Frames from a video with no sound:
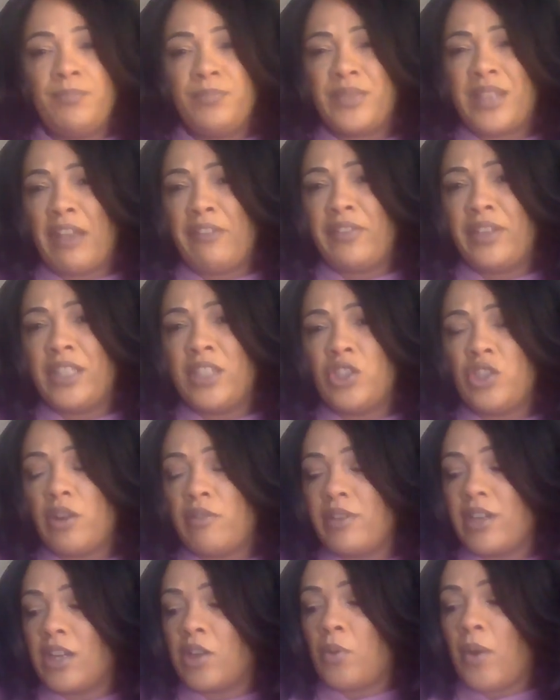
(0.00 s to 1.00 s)
Definitely
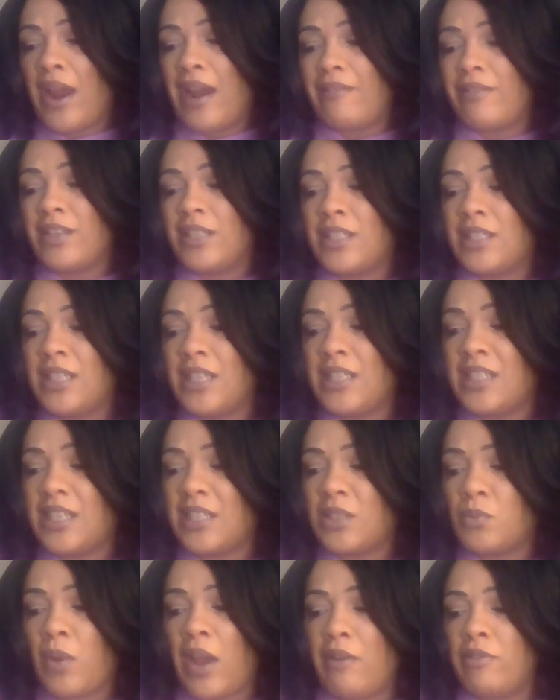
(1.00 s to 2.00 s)
during Aquarius season
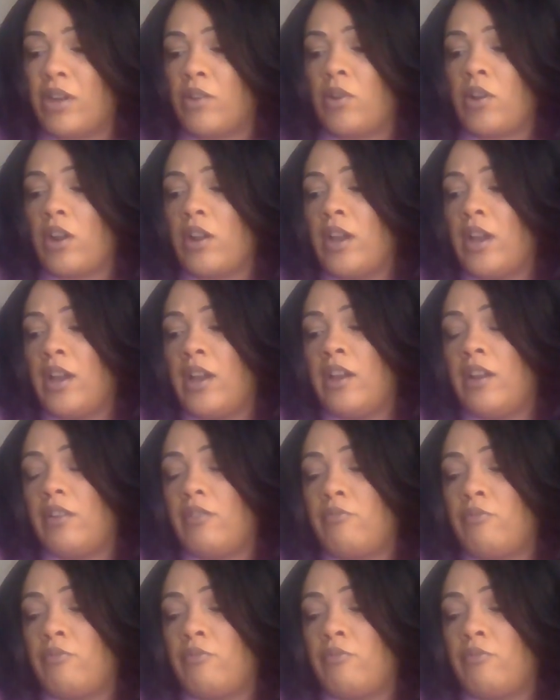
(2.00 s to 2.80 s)
as we're rec- uh,